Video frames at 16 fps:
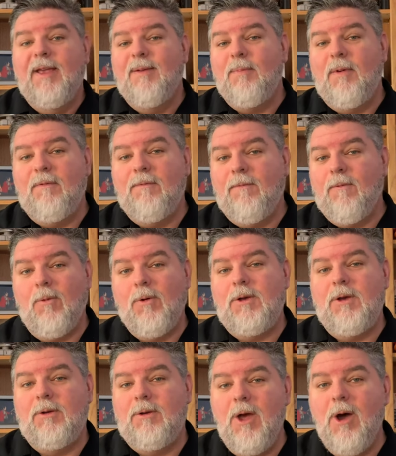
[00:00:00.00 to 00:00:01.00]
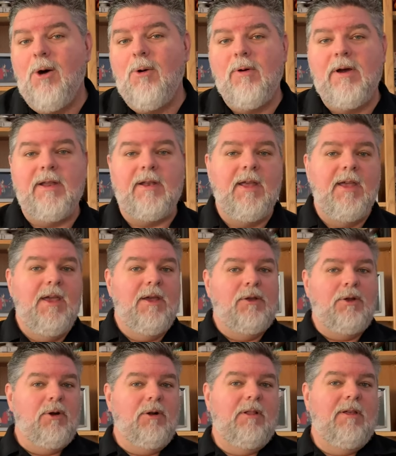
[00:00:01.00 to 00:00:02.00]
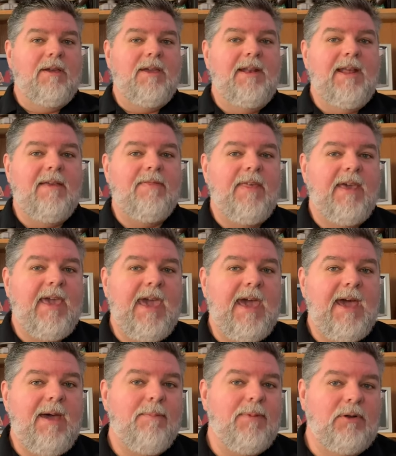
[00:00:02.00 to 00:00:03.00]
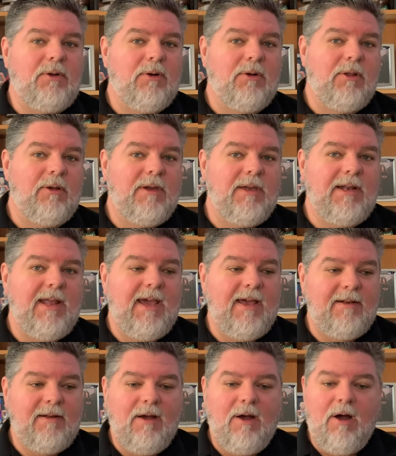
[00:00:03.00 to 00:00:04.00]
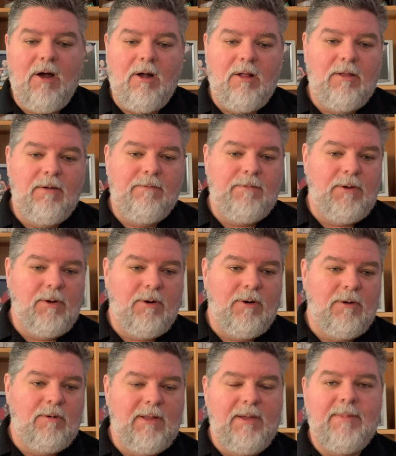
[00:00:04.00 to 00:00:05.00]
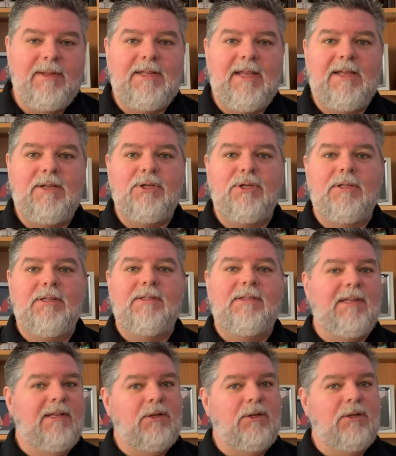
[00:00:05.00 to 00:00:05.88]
before you know it, you're looking at the cap and you're looking at all of your limitations,